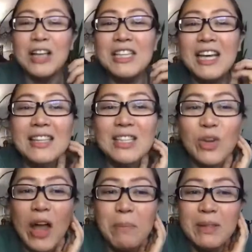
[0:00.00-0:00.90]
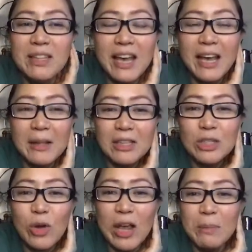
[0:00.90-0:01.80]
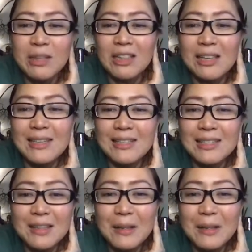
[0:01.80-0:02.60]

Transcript: Sige, describe it nga. Describe it at least.